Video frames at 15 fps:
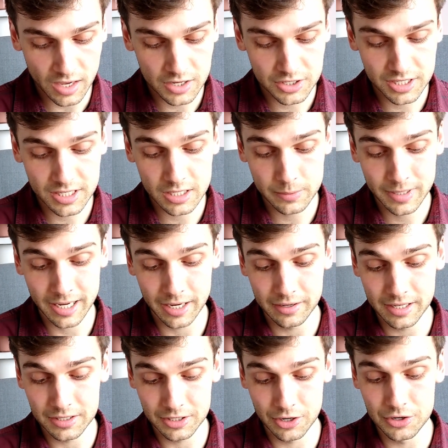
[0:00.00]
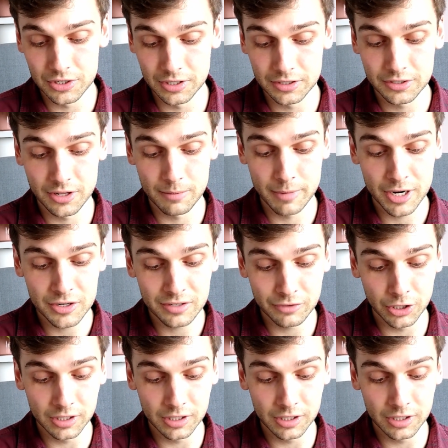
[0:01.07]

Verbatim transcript: Jesus went out as usual to the Mount of